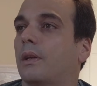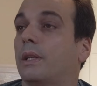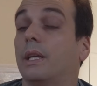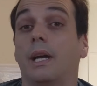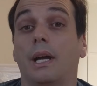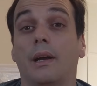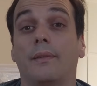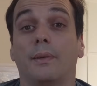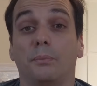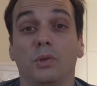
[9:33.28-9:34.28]
Yeah, I have
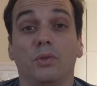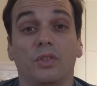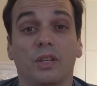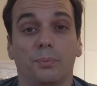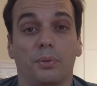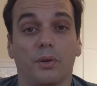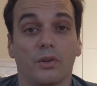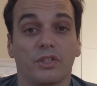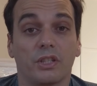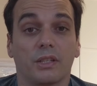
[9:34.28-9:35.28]
a music
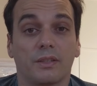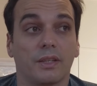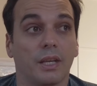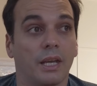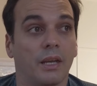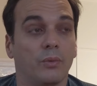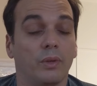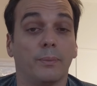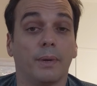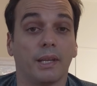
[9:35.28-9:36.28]
project
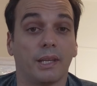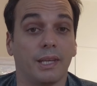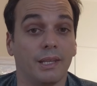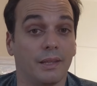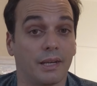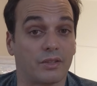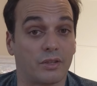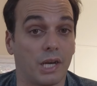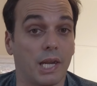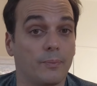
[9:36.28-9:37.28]
with my kid
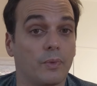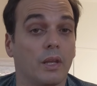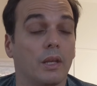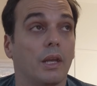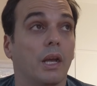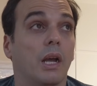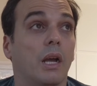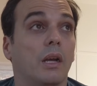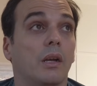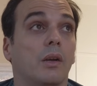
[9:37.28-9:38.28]
actually,
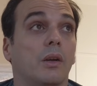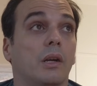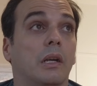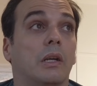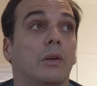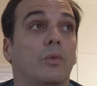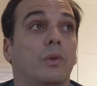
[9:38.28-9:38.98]
where